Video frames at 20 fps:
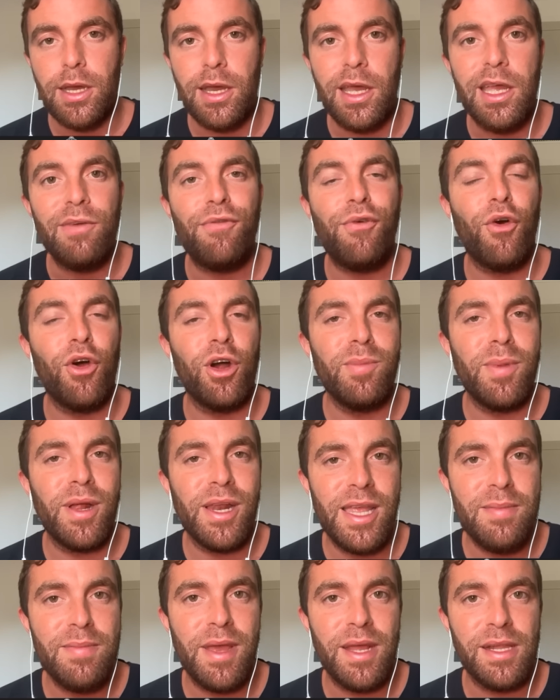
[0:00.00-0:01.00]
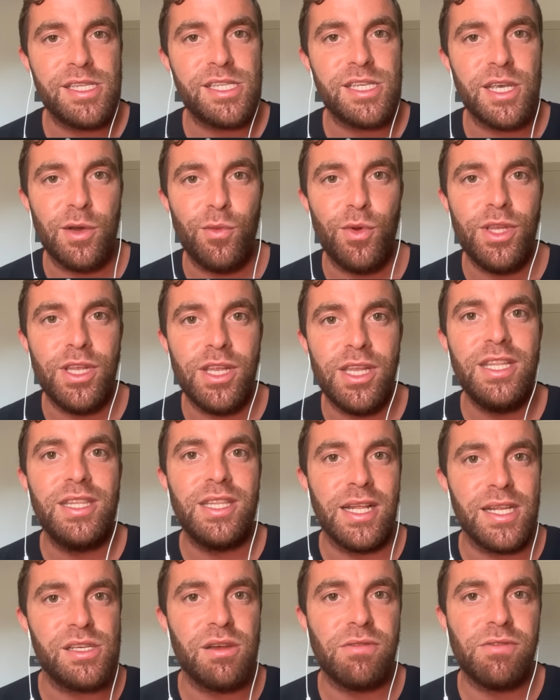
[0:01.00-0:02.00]
formal emails with the
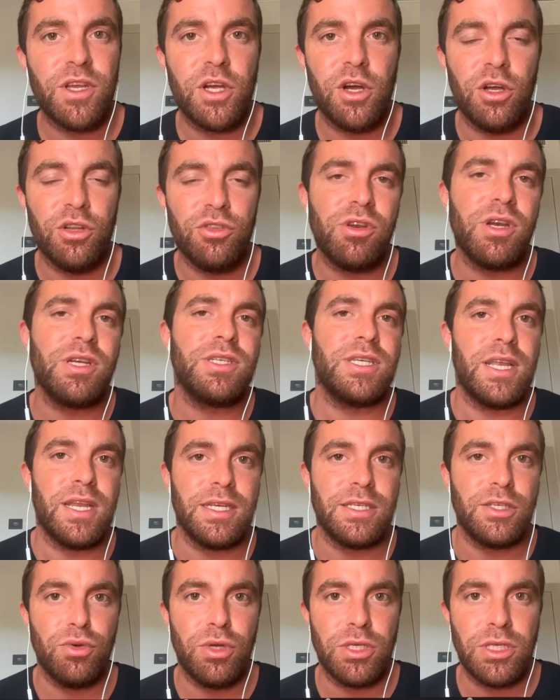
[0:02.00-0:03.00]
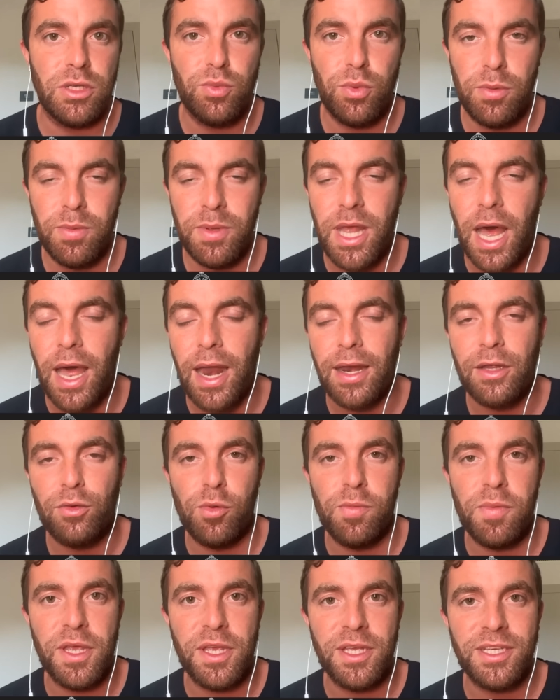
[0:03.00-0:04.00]
details of the contracts, and as soon as it will be done, it
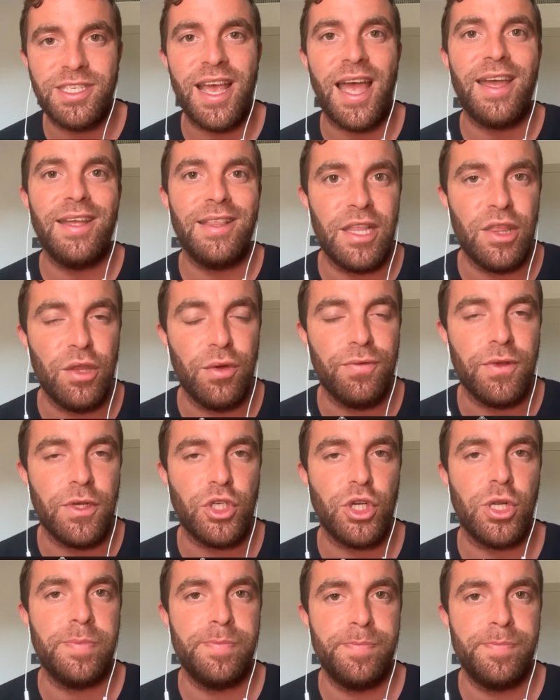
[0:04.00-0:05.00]
will be signed and official.